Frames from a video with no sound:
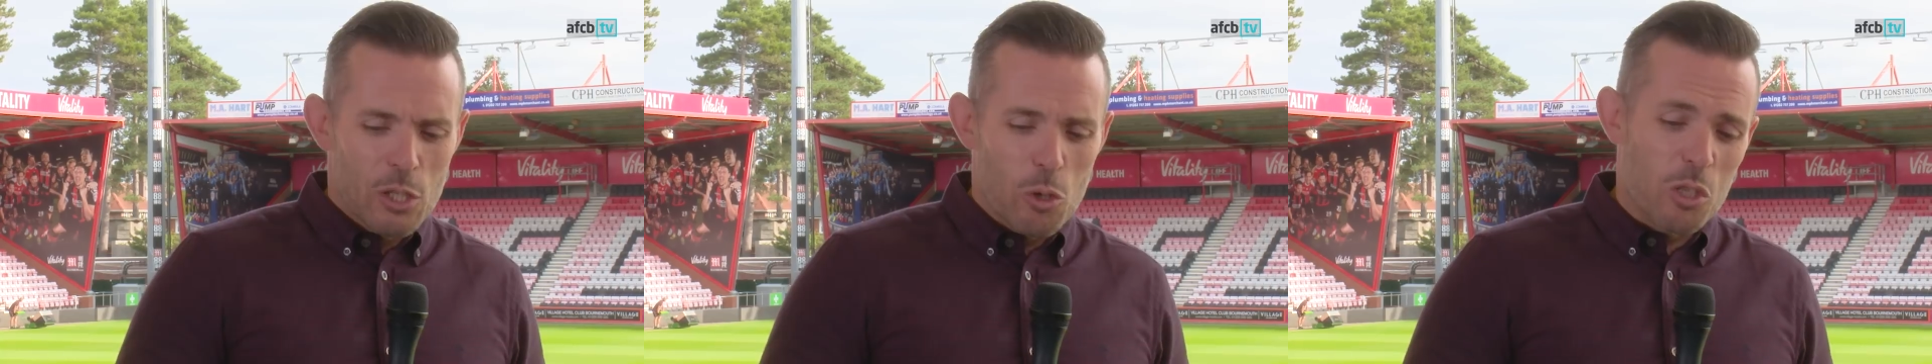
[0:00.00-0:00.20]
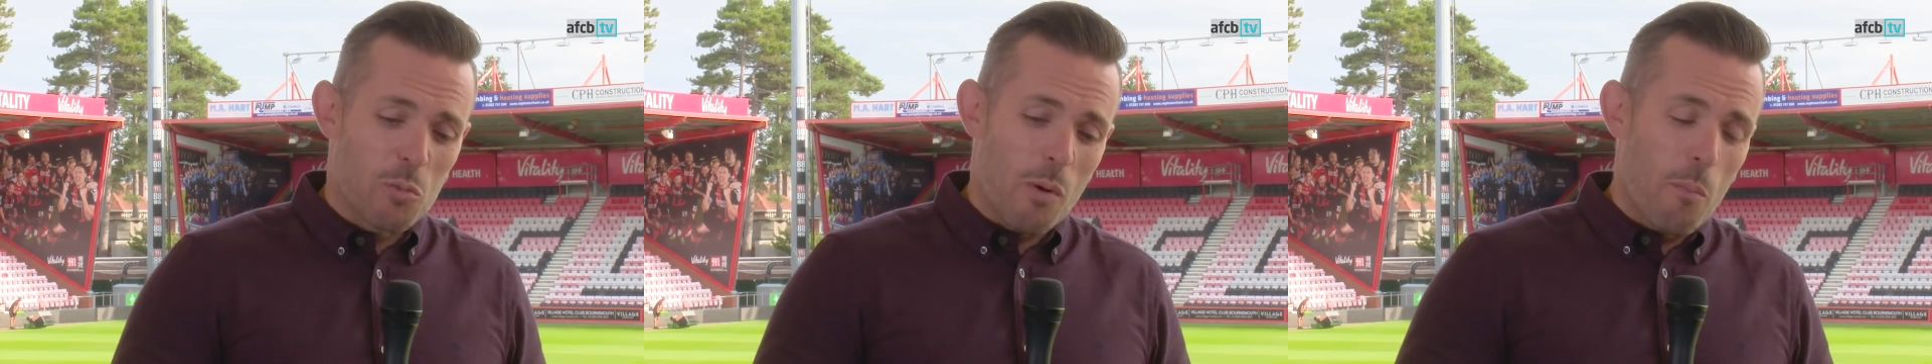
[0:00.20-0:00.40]

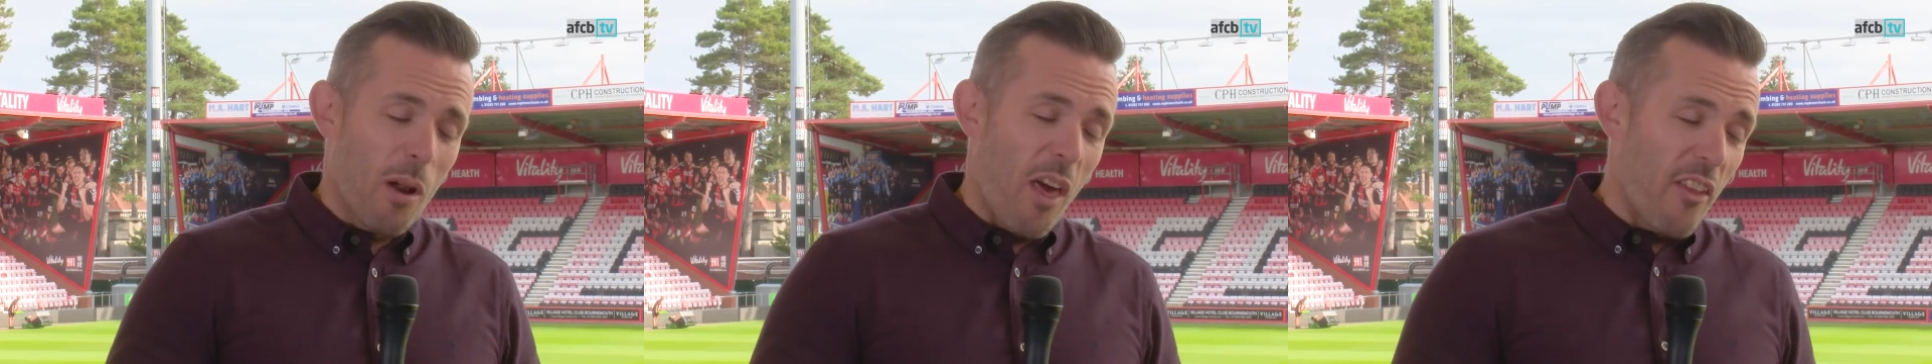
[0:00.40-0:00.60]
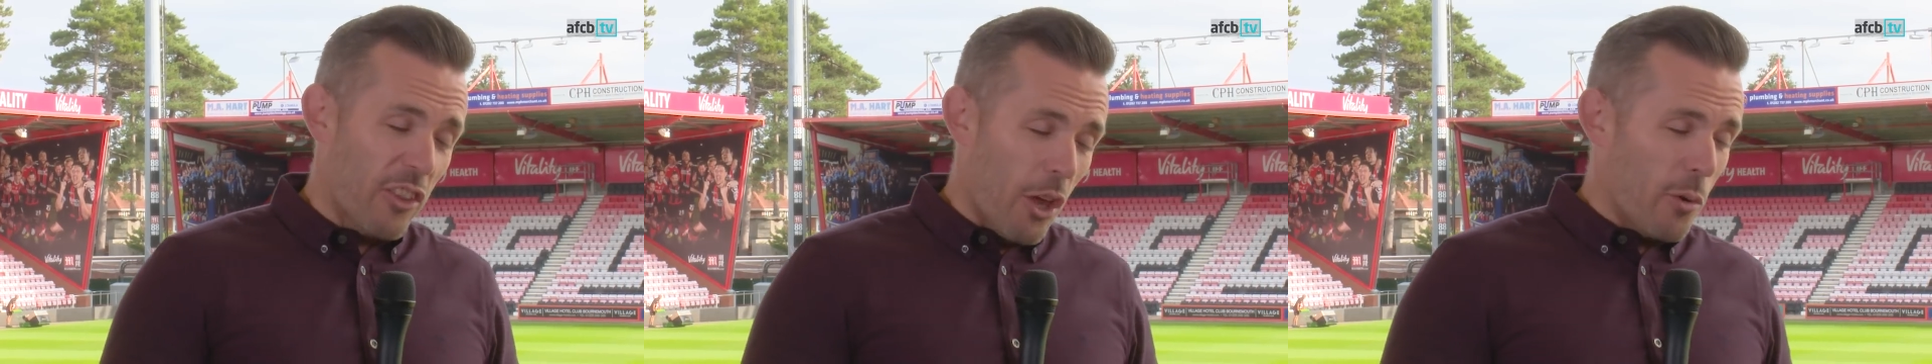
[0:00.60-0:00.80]
Of course, the one
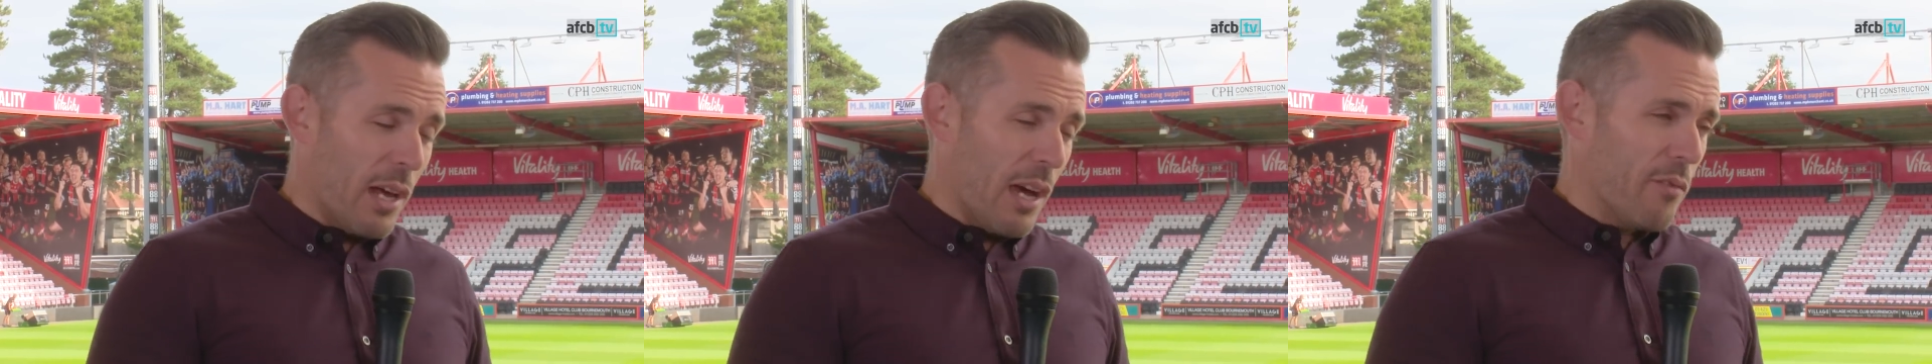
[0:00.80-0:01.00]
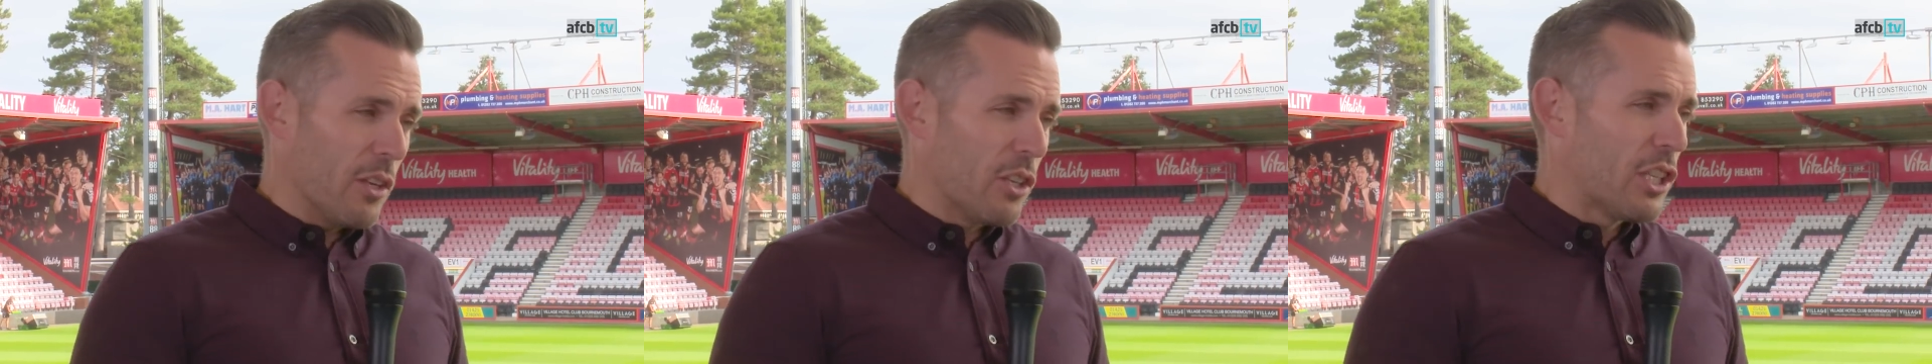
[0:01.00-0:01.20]
player they don't
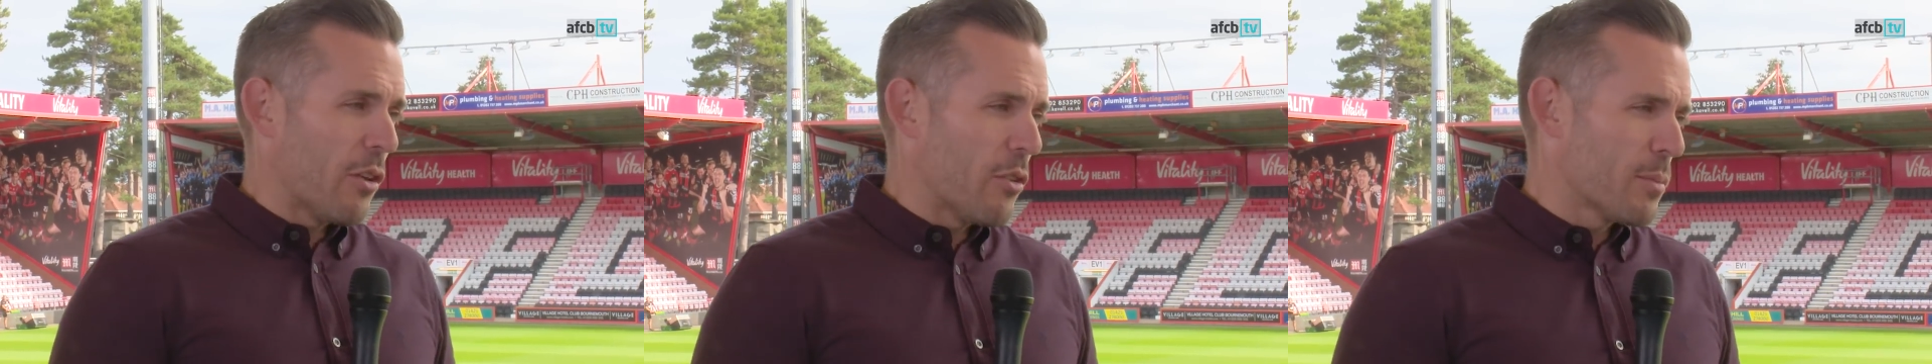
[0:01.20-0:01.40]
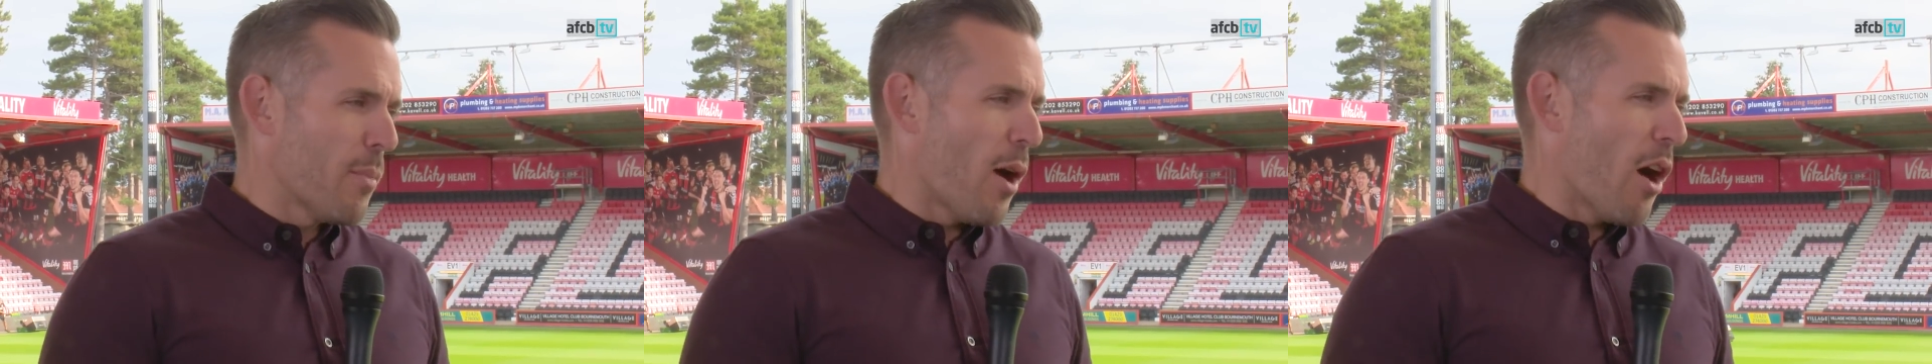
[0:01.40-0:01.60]
have this
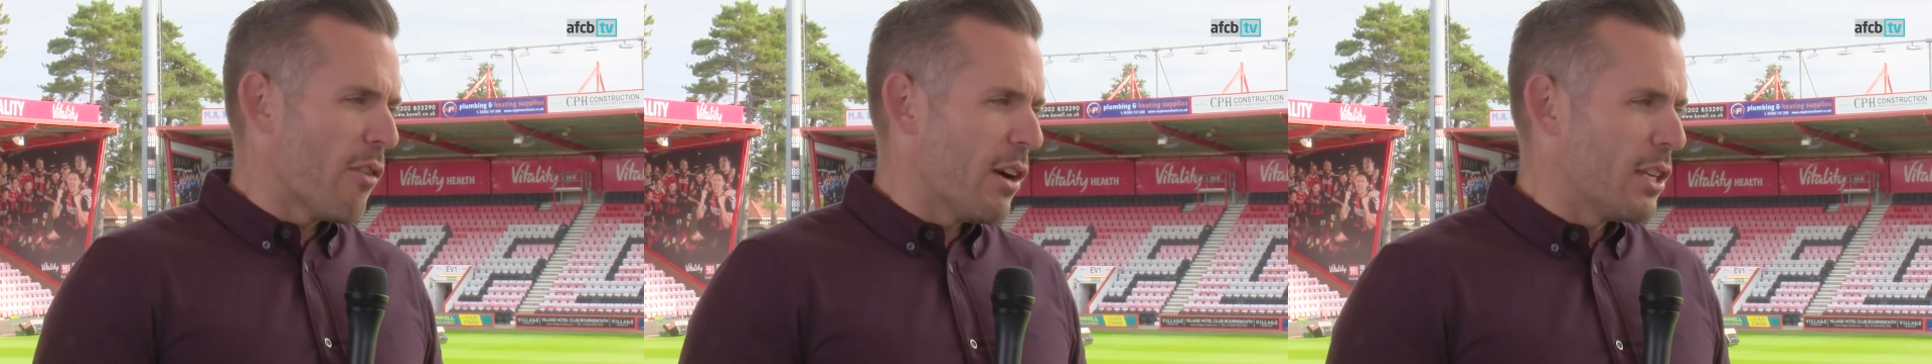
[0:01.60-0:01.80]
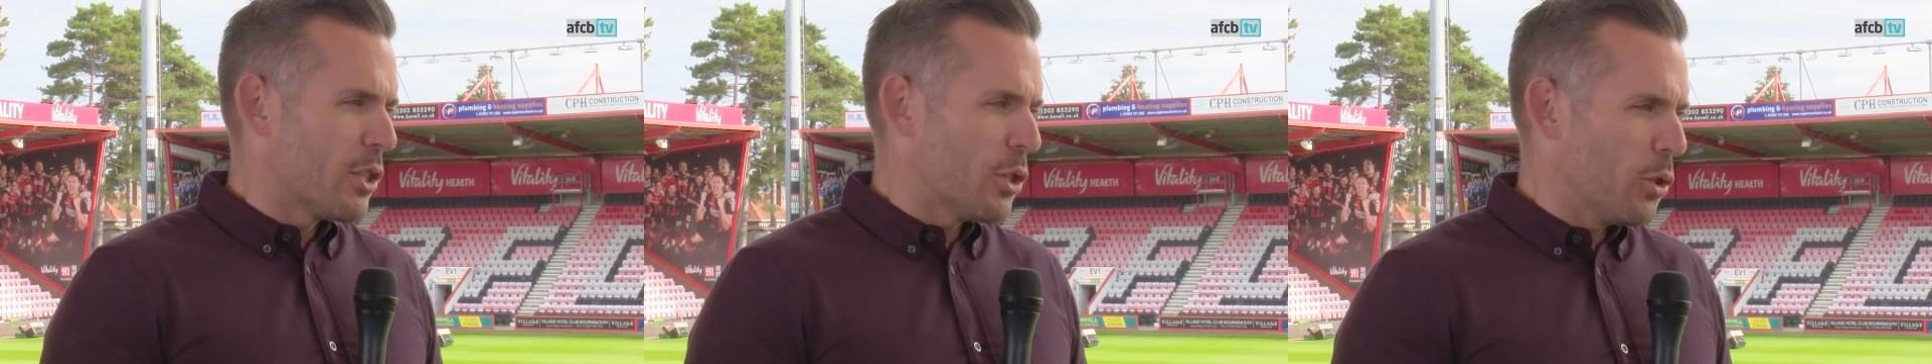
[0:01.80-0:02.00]
year is
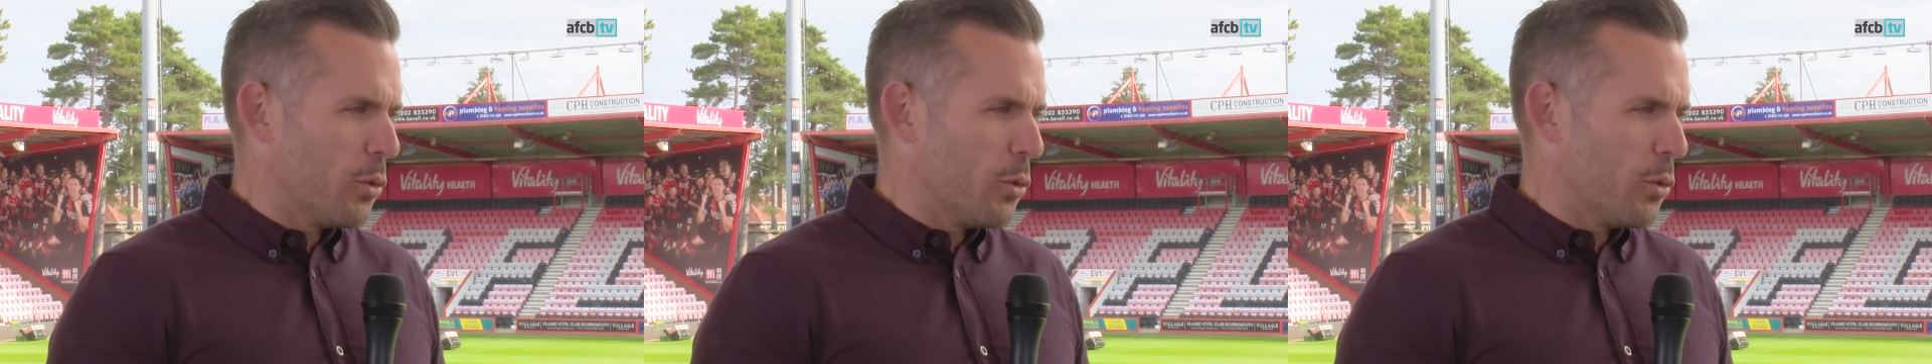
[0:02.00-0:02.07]
Mahrez,